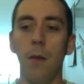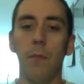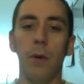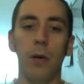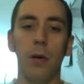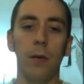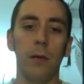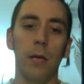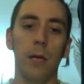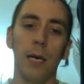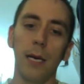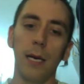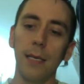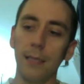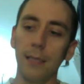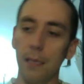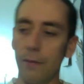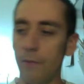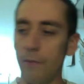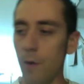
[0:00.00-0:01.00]
But like I
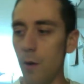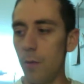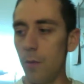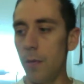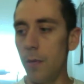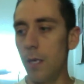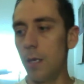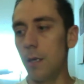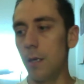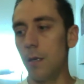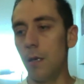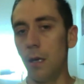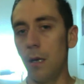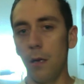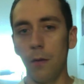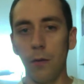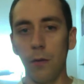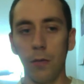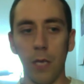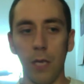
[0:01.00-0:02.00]
said, farming
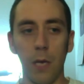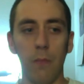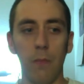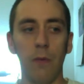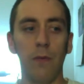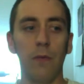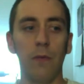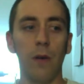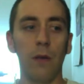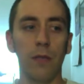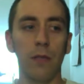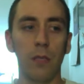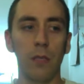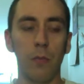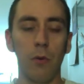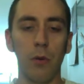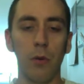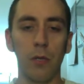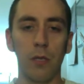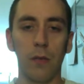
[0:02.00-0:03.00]
and other type of
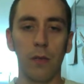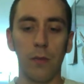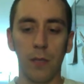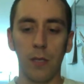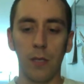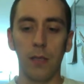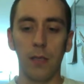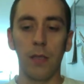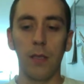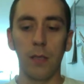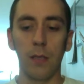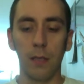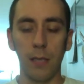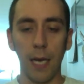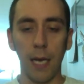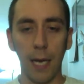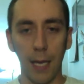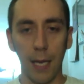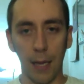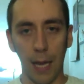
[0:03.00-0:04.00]
support services in the
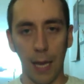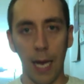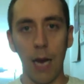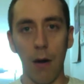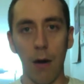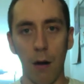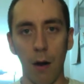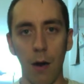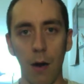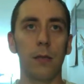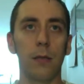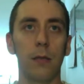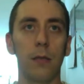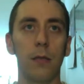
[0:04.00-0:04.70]
second layer